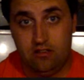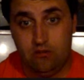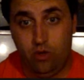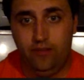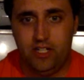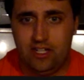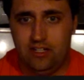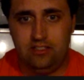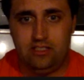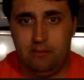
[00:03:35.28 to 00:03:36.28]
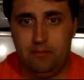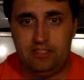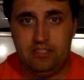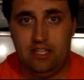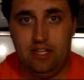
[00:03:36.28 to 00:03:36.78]
Overkill, some might
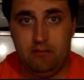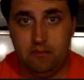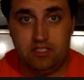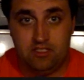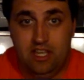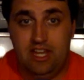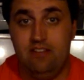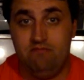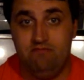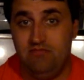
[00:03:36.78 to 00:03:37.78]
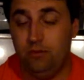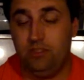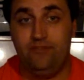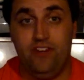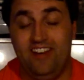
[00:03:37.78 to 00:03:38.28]
say, but hey, it was
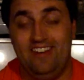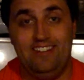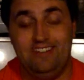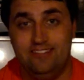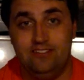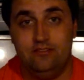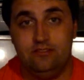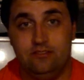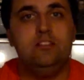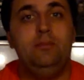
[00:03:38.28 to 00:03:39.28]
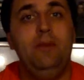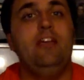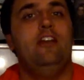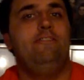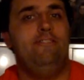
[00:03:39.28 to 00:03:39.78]
fun.
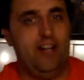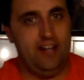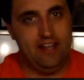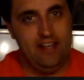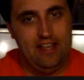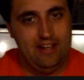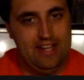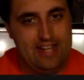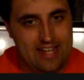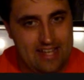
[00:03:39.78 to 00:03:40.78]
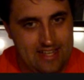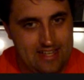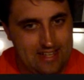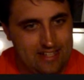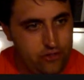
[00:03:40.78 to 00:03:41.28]
Speaking of fun, the
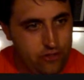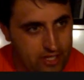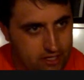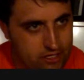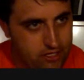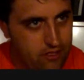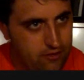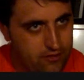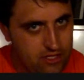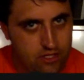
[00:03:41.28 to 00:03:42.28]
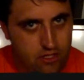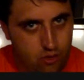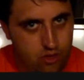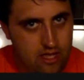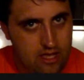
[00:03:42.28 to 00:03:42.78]
introduction of the
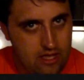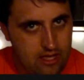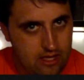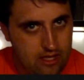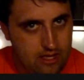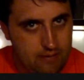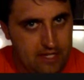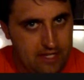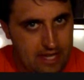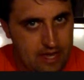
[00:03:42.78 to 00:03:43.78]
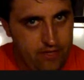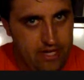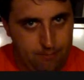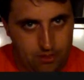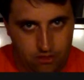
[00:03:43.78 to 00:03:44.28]
show, I mean, every
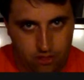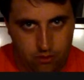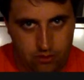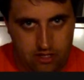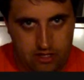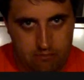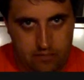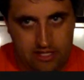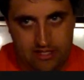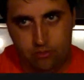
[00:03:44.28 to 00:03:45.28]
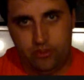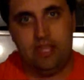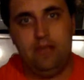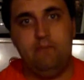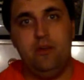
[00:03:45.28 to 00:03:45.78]
episode begins with
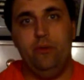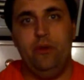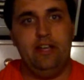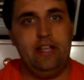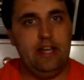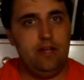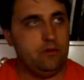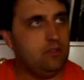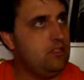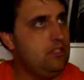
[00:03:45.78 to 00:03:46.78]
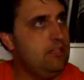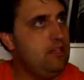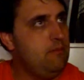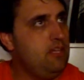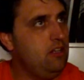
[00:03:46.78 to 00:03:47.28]
him running out in the
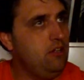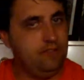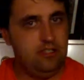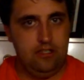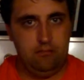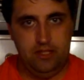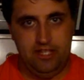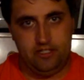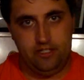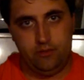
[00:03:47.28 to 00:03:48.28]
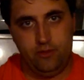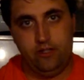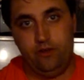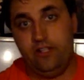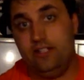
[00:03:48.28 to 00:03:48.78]
middle of the bleachers where the
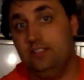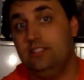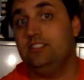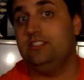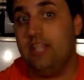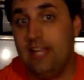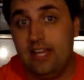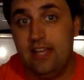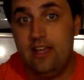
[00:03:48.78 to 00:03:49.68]
audience is sitting.